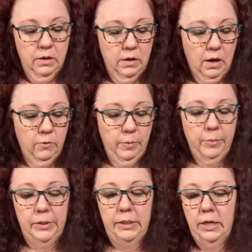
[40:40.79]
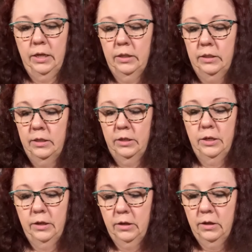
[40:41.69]
I remember sitting and
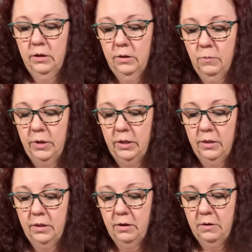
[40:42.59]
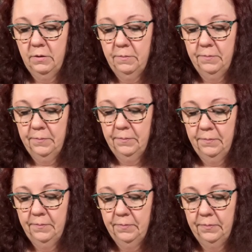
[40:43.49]
stitching with um,
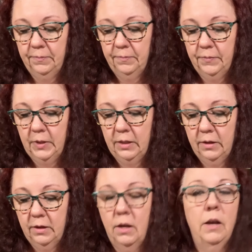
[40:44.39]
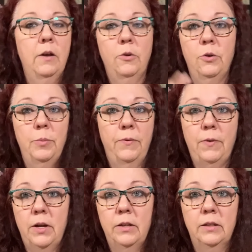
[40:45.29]
a group of
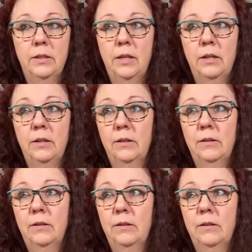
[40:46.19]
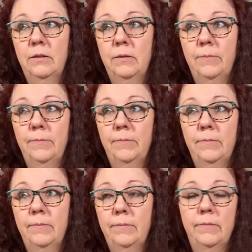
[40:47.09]
friends that
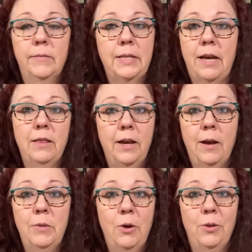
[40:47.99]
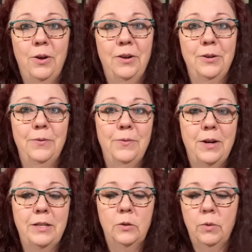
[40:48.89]
sadly I'm no longer
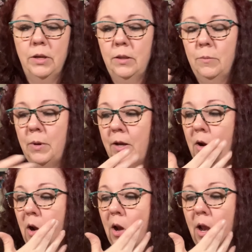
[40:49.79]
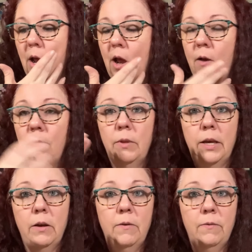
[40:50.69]
friends with, but I have
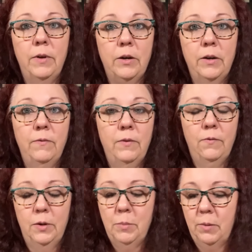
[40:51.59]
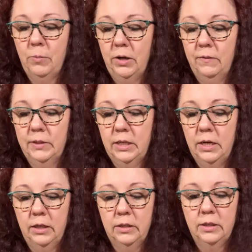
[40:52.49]
like a very vivid memory of
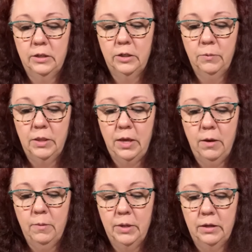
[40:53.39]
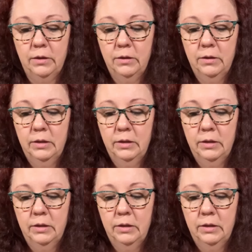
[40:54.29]
sitting and stitching with them and